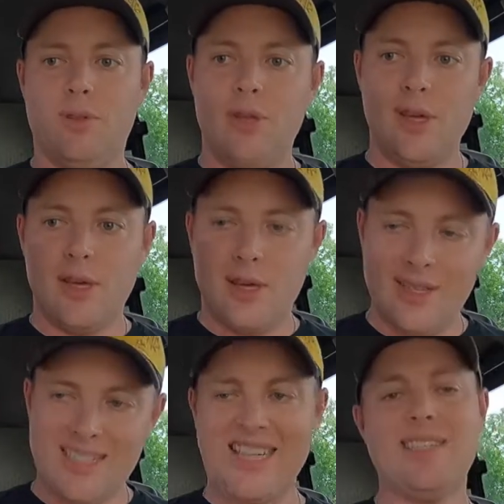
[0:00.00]
the
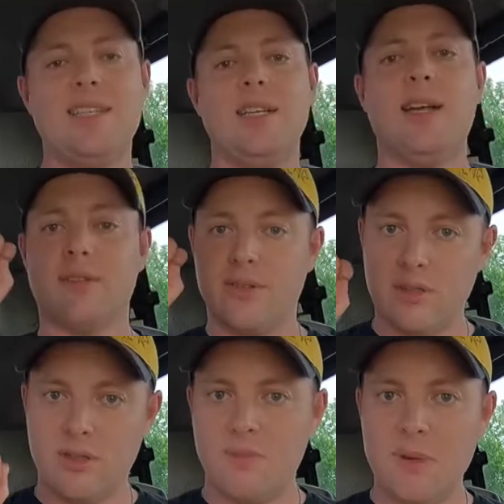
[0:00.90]
intensity and the
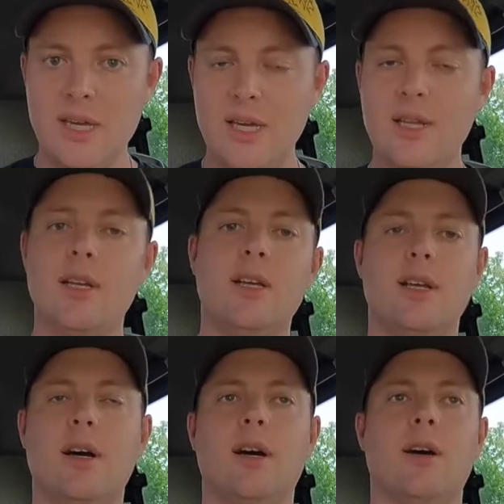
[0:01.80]
speed
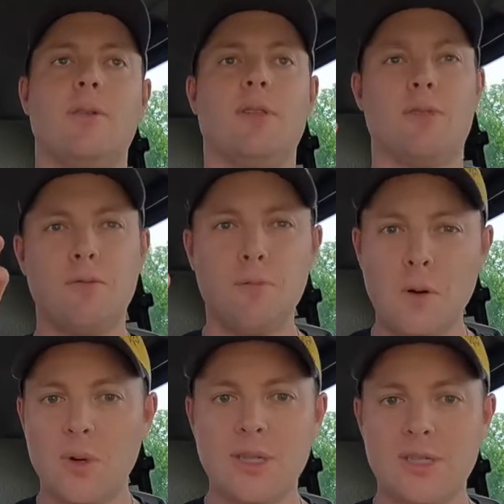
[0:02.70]
and the
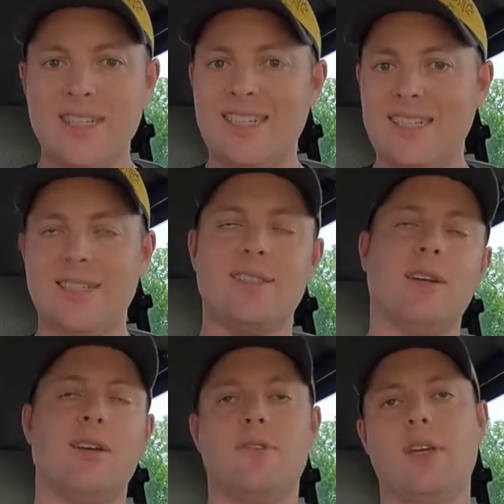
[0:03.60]
focusedness
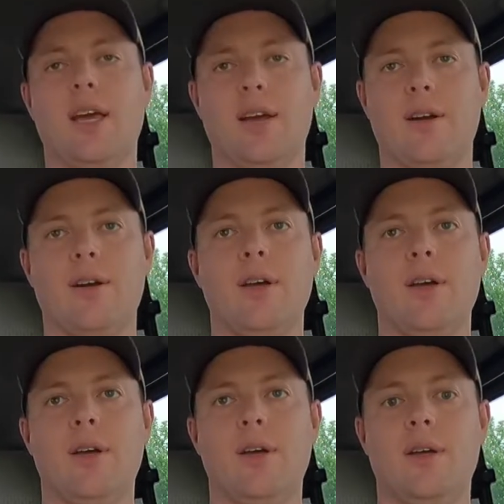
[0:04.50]
of the air,
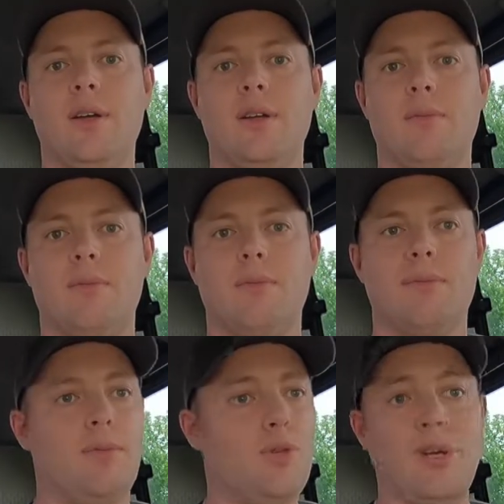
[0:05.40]

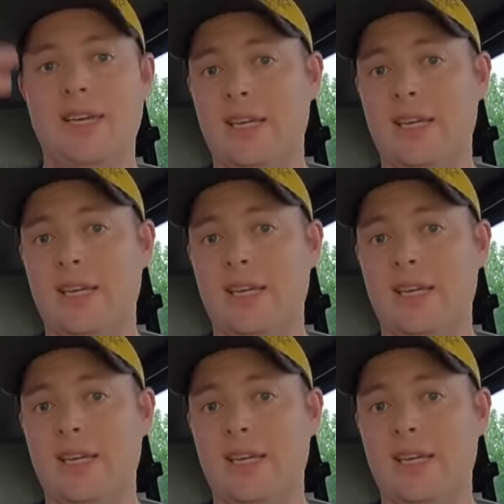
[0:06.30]
you can